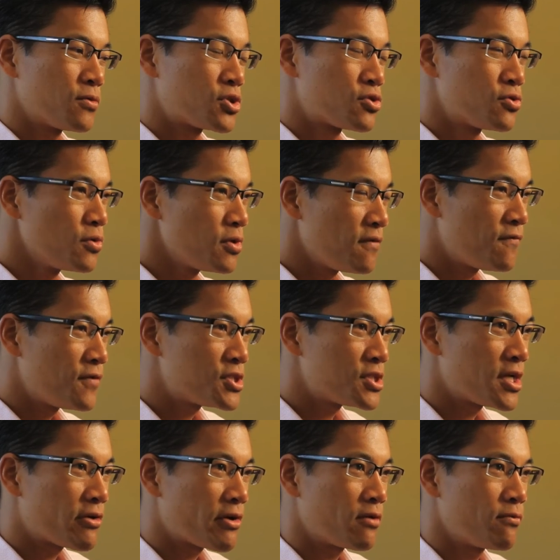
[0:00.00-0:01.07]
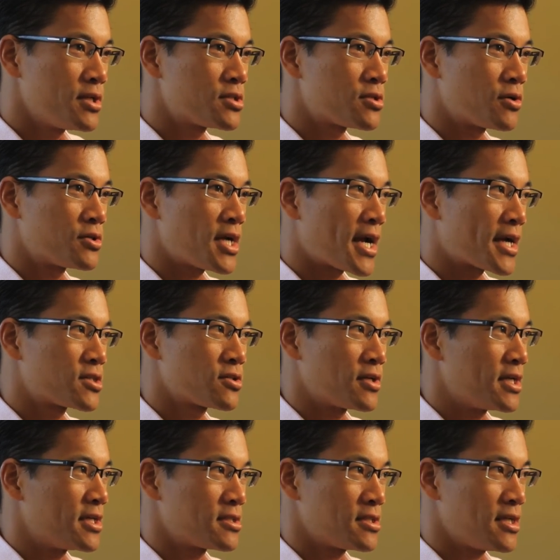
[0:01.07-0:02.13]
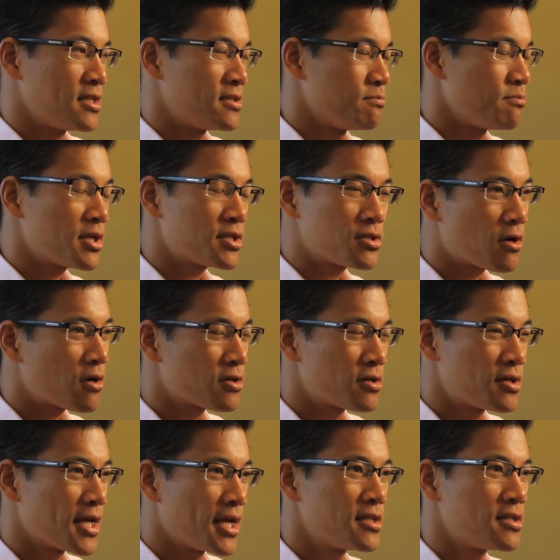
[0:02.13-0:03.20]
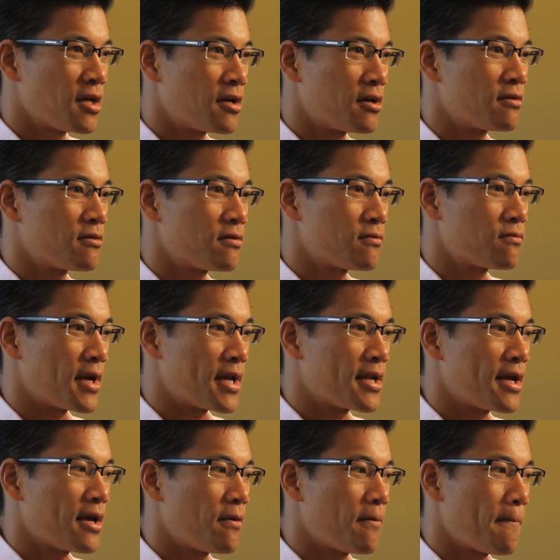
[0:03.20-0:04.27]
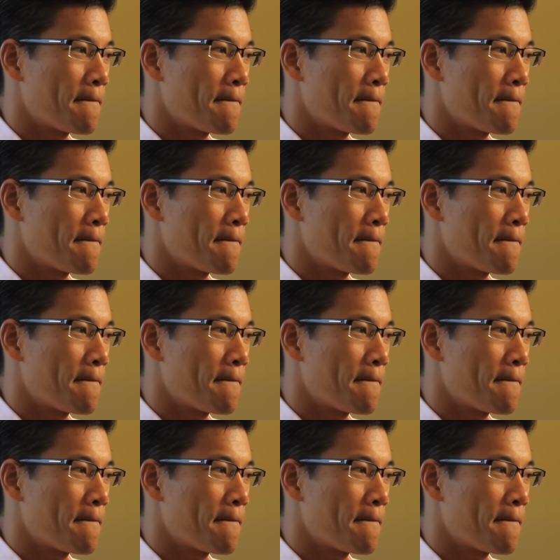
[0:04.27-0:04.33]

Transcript: Truly visionary research actually is much harder to get done right now.